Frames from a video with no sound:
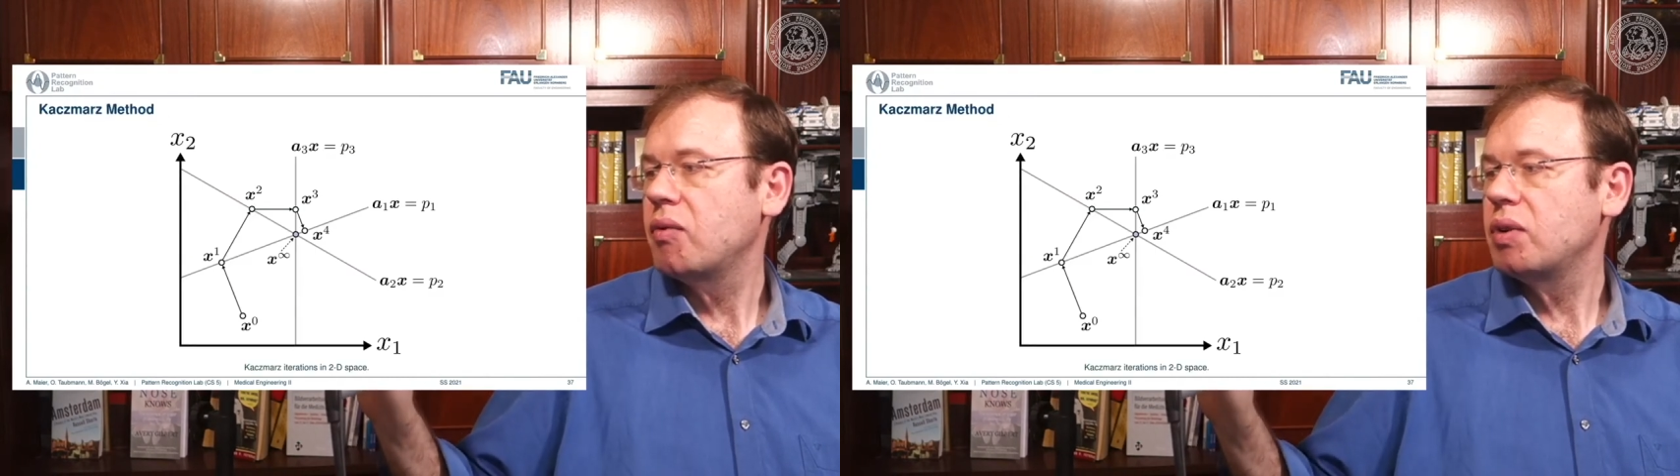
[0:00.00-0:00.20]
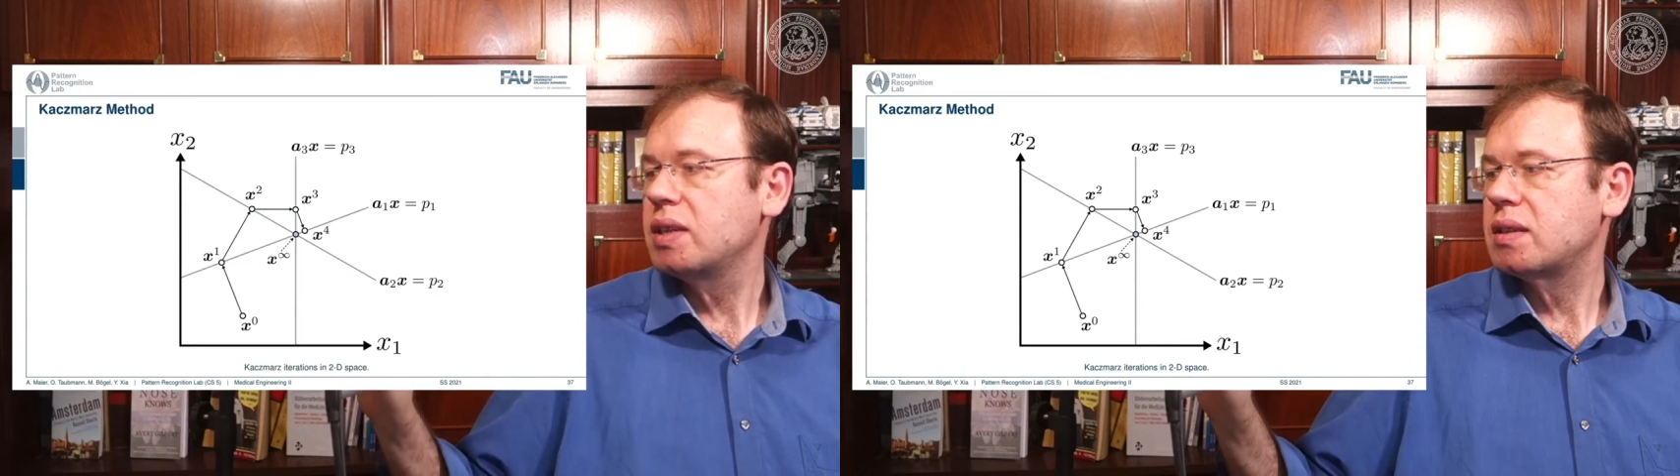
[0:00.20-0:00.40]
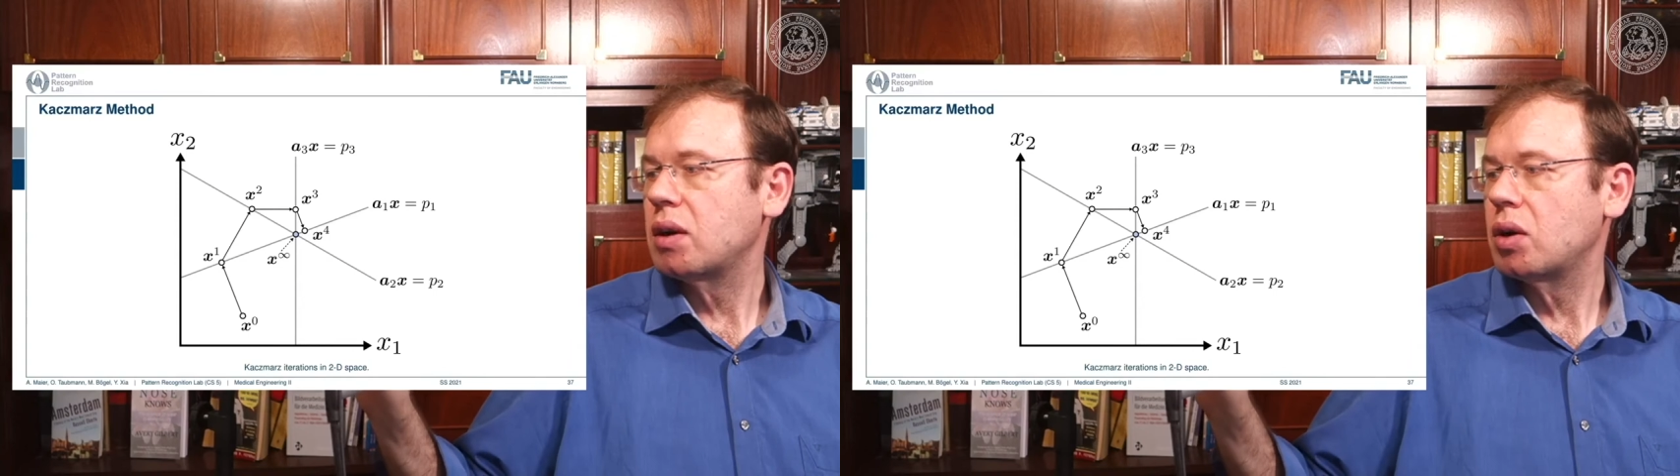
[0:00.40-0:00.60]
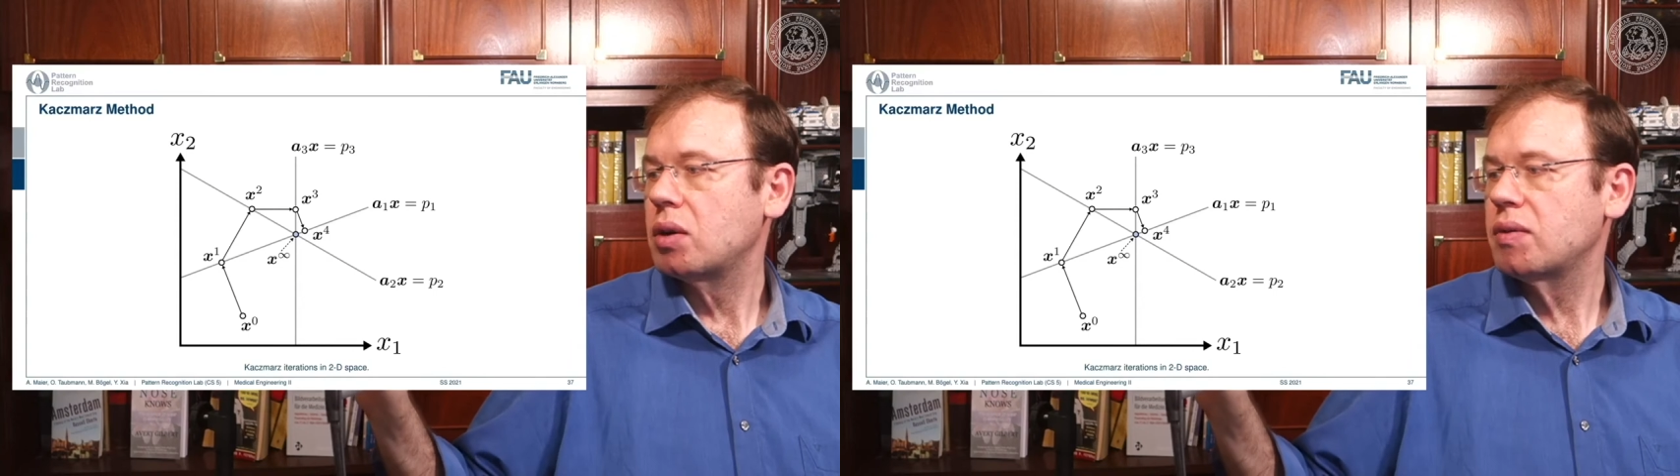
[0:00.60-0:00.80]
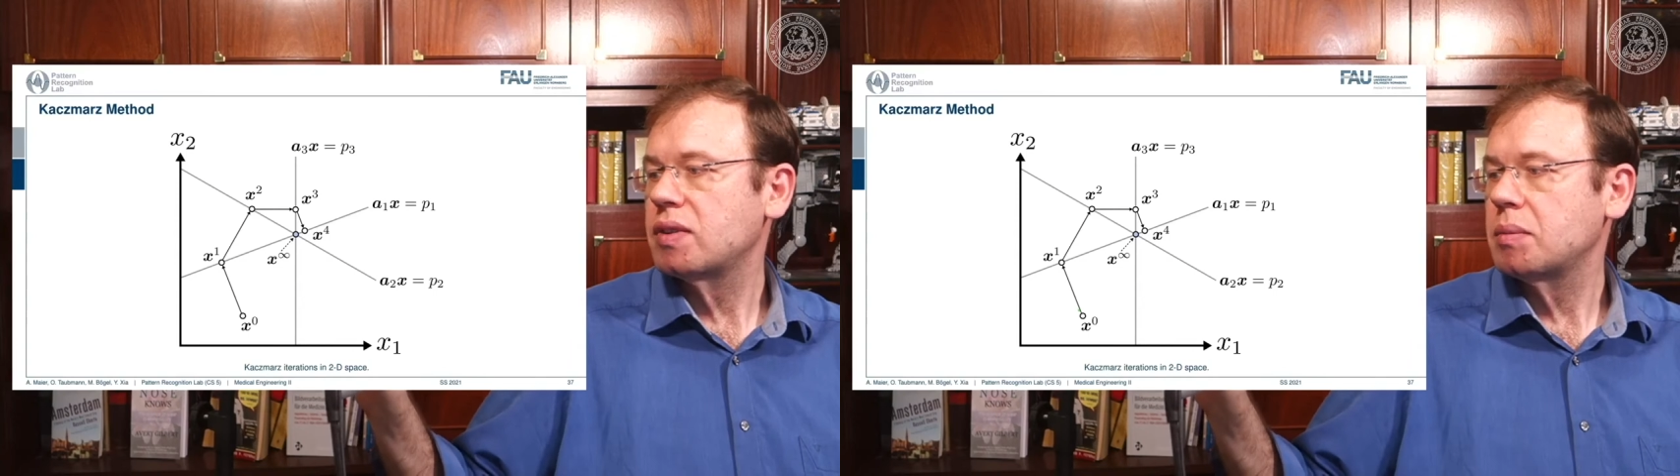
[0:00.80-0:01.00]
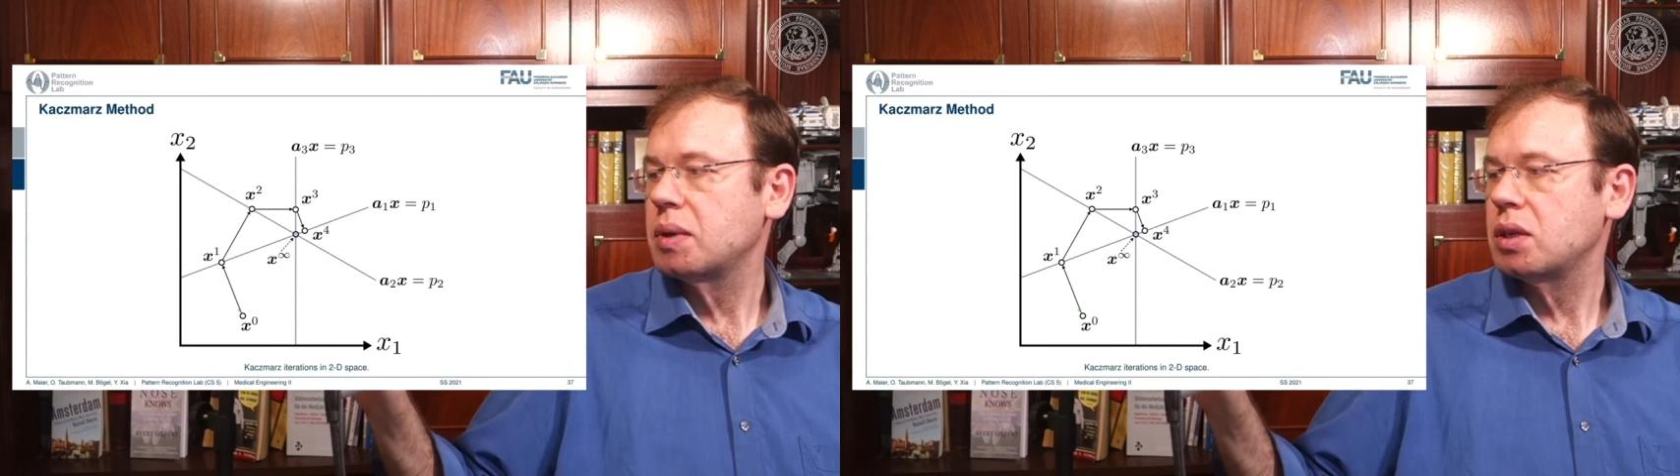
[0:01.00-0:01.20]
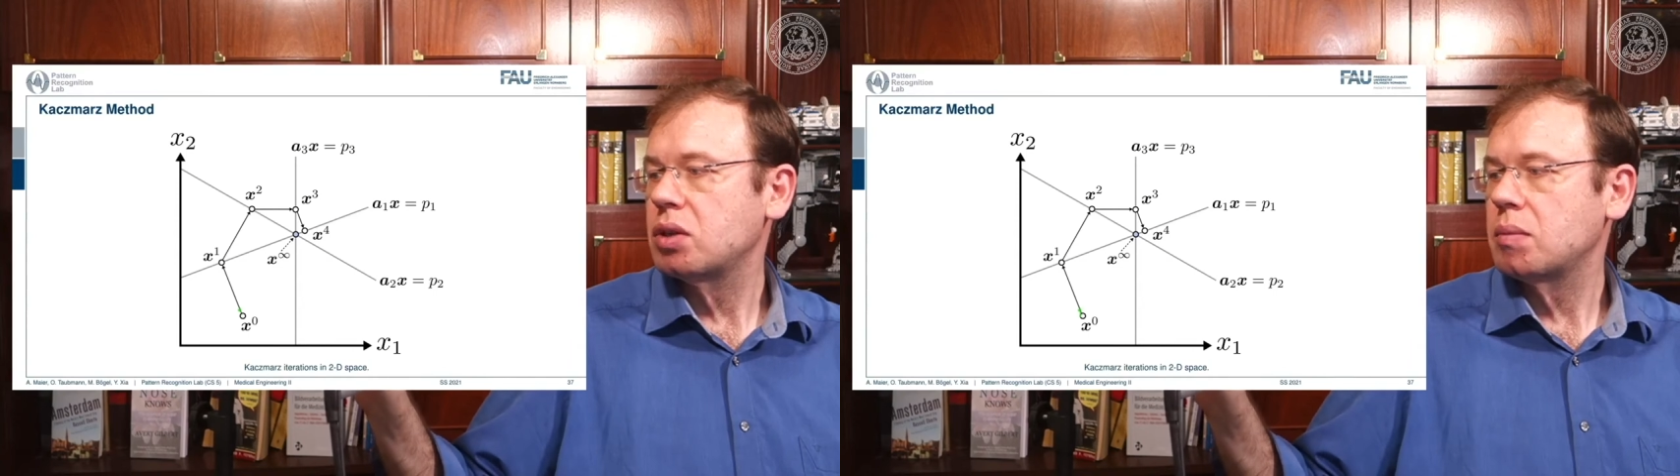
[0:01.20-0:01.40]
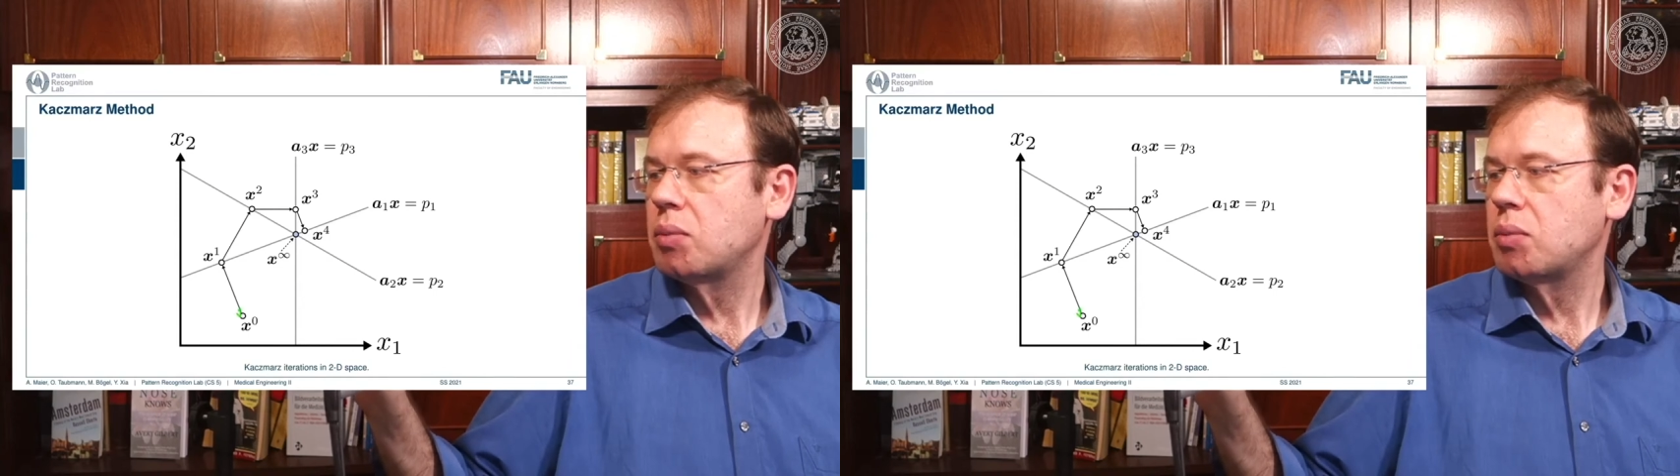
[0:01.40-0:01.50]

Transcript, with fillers: we start with some initial